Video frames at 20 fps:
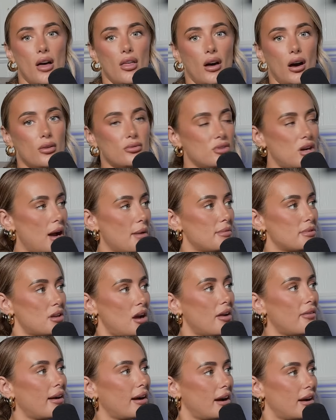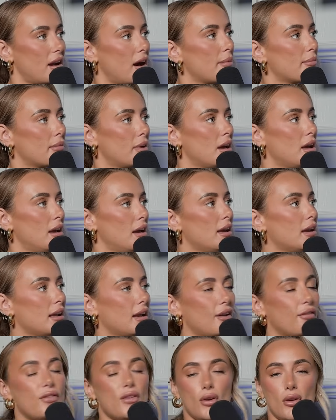the whole time. So I reckon
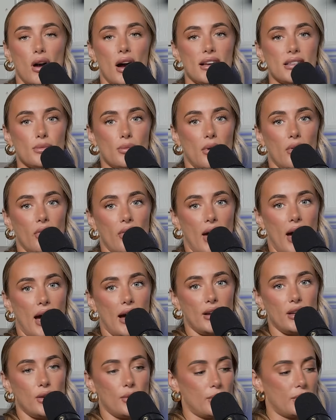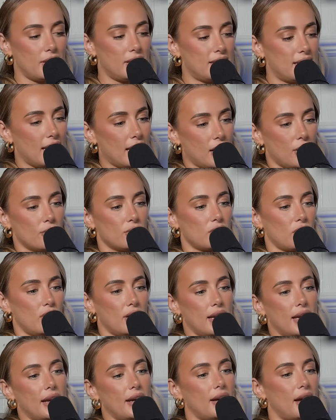if you guys want that and you want to see little
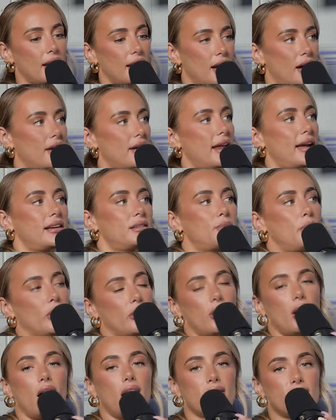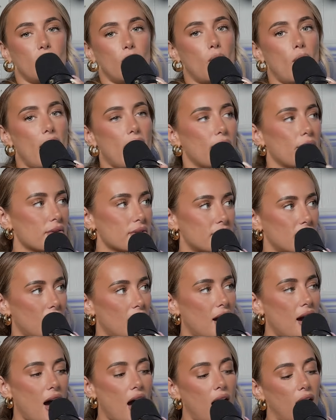Dolly in our next podcast from Wales,
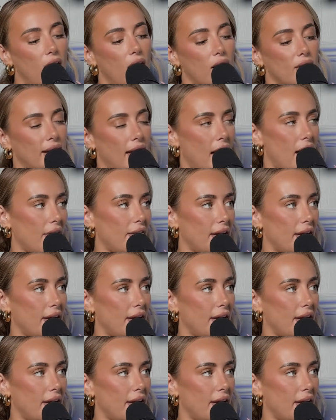I'll get her